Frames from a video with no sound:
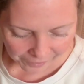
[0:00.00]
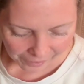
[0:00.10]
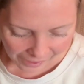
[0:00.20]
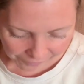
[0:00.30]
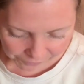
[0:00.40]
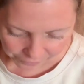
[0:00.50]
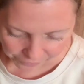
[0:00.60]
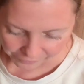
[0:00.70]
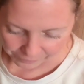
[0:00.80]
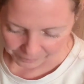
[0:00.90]
after
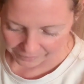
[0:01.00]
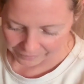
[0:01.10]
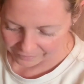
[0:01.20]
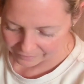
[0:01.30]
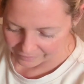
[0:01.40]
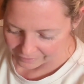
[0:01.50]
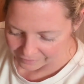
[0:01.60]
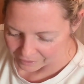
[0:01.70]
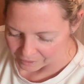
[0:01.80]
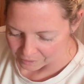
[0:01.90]
Christmas,
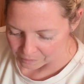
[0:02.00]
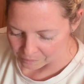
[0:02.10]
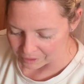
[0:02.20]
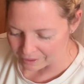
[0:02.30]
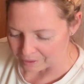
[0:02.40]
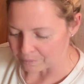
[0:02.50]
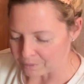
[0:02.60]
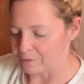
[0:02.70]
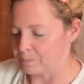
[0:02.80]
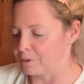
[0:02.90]
when I
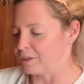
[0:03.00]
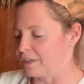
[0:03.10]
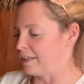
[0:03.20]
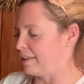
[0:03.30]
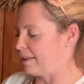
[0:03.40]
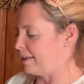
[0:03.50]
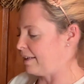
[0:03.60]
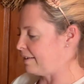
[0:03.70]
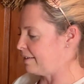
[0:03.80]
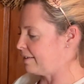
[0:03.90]
was putting
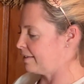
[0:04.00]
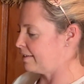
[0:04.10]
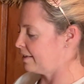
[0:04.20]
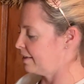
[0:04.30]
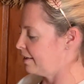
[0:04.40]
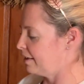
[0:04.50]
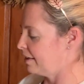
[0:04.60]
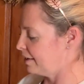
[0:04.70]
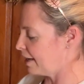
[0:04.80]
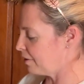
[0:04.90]
these
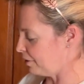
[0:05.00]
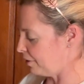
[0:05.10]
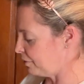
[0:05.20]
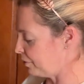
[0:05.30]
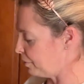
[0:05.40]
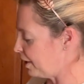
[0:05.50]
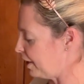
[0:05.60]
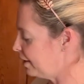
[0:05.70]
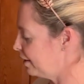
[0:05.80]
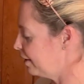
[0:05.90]
carolers away,